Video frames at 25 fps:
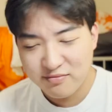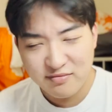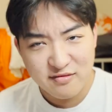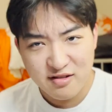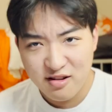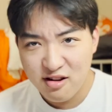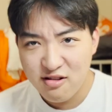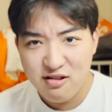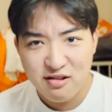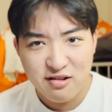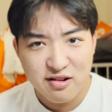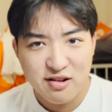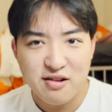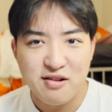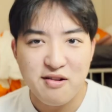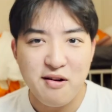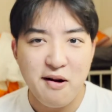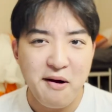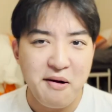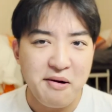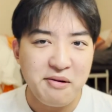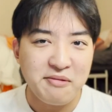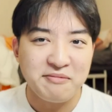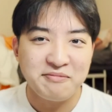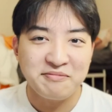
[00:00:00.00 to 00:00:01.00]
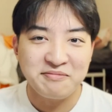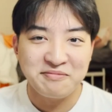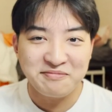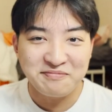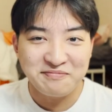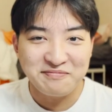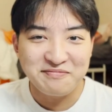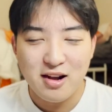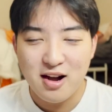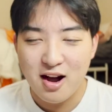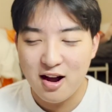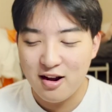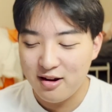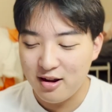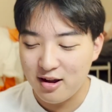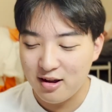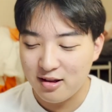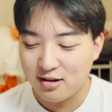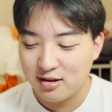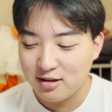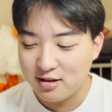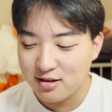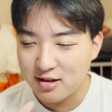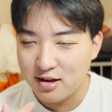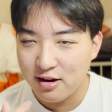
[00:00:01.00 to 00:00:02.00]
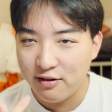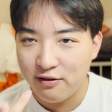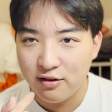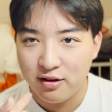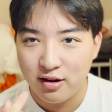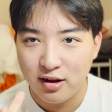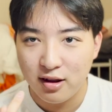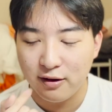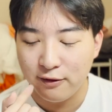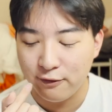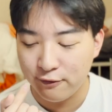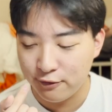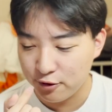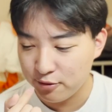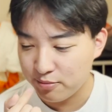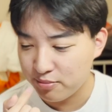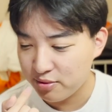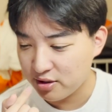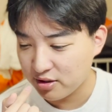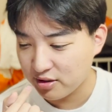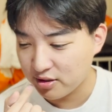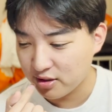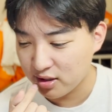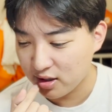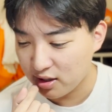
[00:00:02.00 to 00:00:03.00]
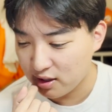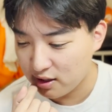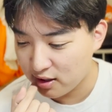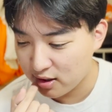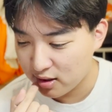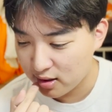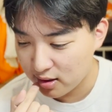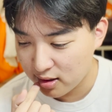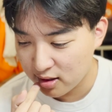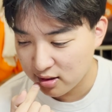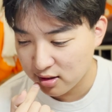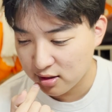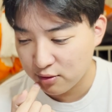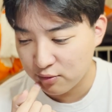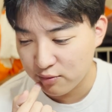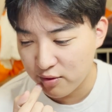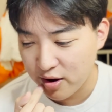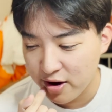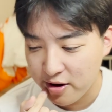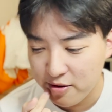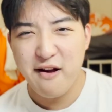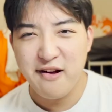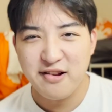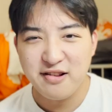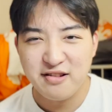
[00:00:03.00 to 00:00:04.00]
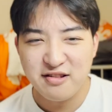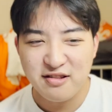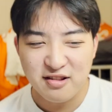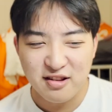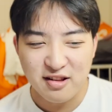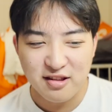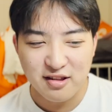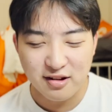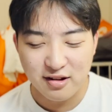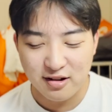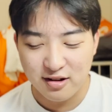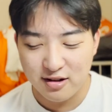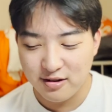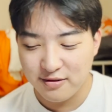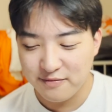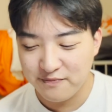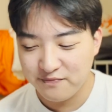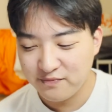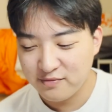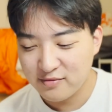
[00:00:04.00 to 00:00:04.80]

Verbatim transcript: Not that good. Oh yeah, this is definitely the fruit punch, I think, because it's red. It is not that good.